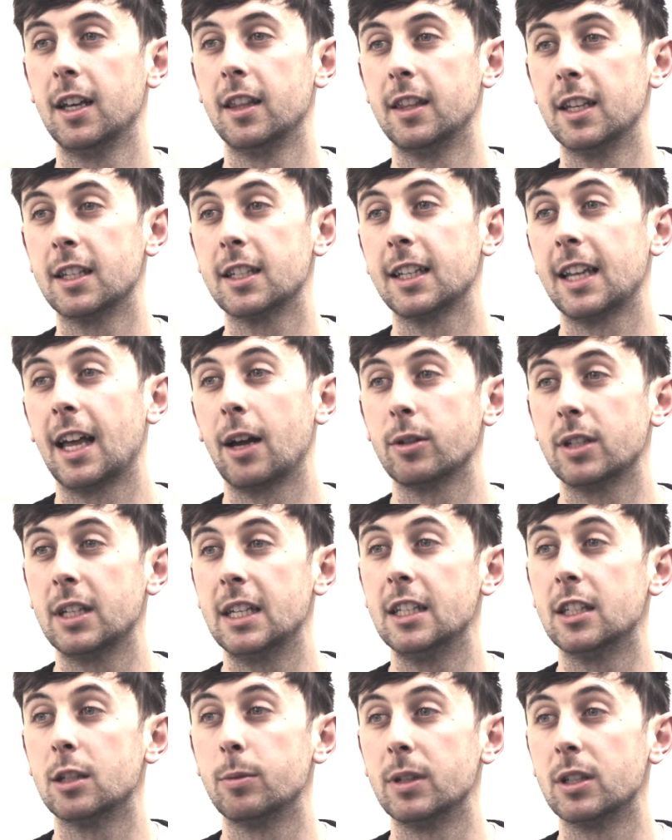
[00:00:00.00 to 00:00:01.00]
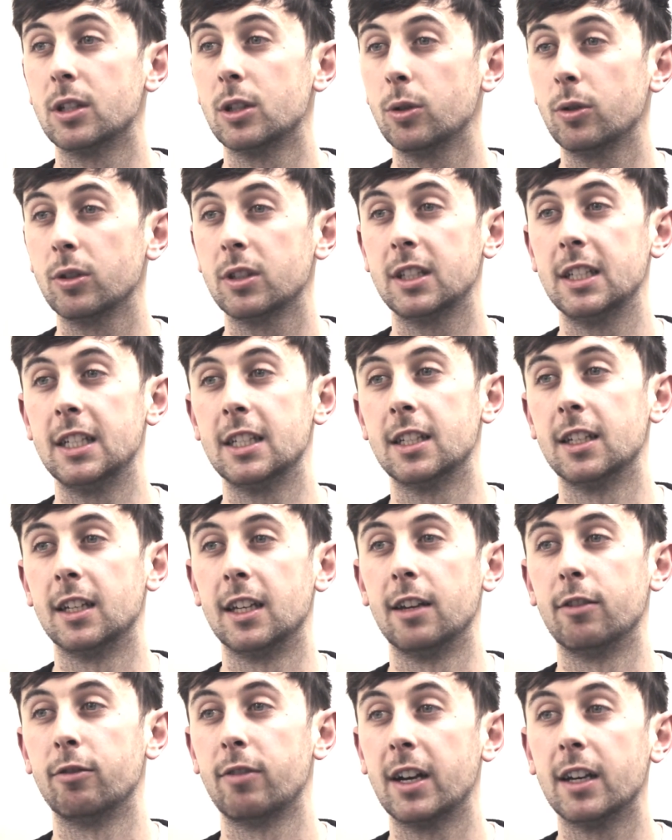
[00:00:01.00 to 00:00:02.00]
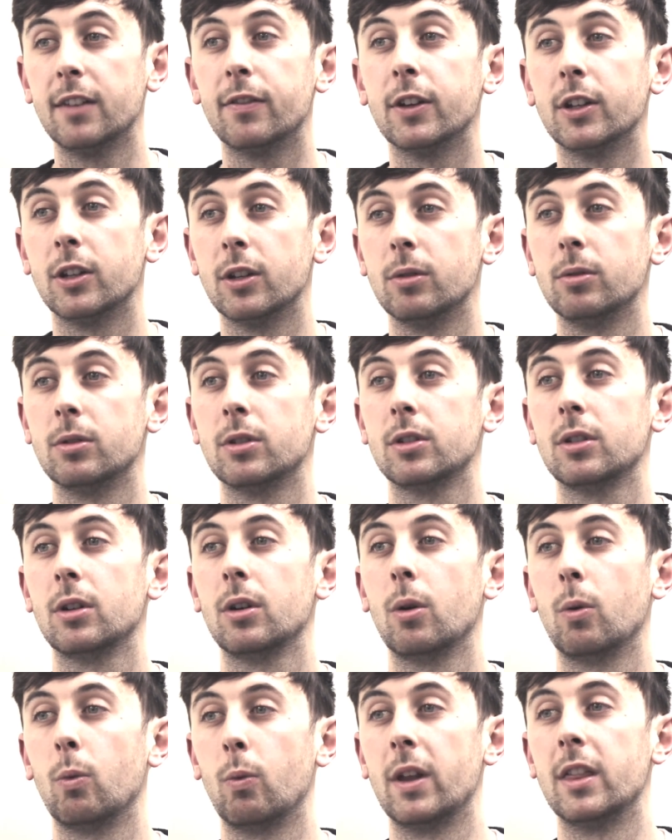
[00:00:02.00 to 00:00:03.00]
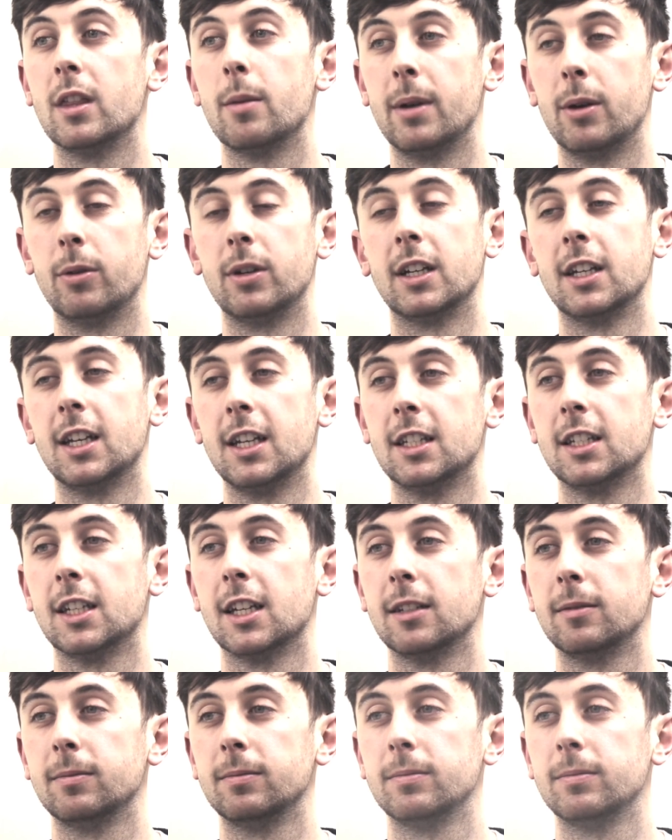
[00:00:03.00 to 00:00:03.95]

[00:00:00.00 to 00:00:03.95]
This allows heat to be stored seasonally, ready for use when the building needs it.